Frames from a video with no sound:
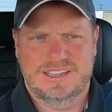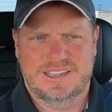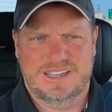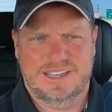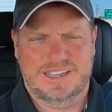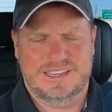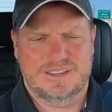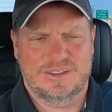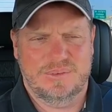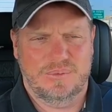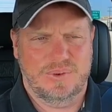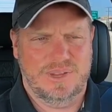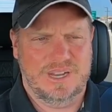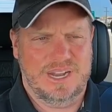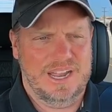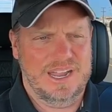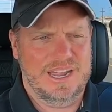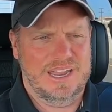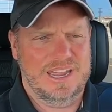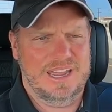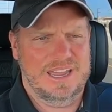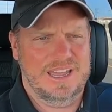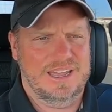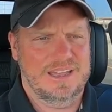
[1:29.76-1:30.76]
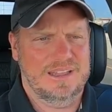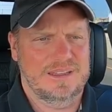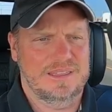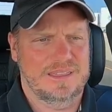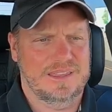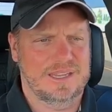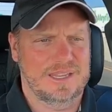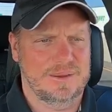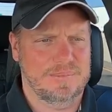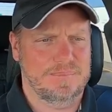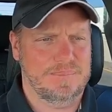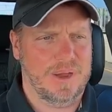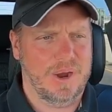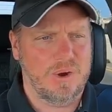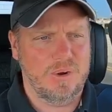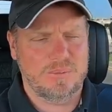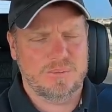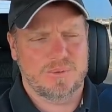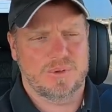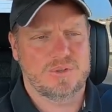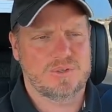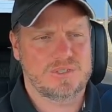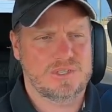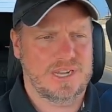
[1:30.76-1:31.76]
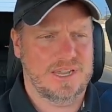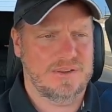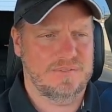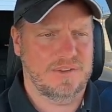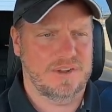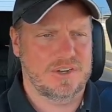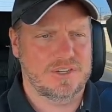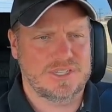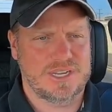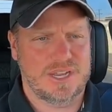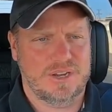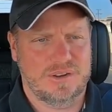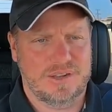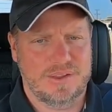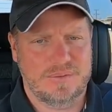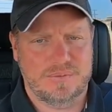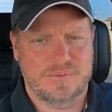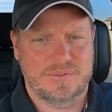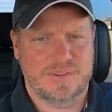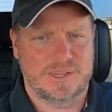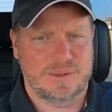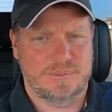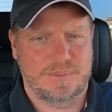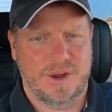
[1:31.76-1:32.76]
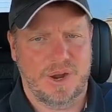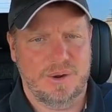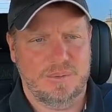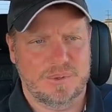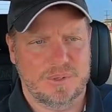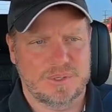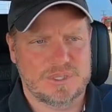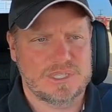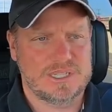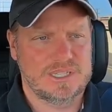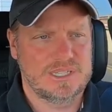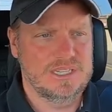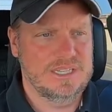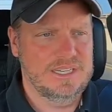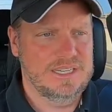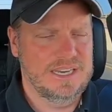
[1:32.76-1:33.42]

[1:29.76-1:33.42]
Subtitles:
Like, when I had the power boost, I have the channel F50 power boost,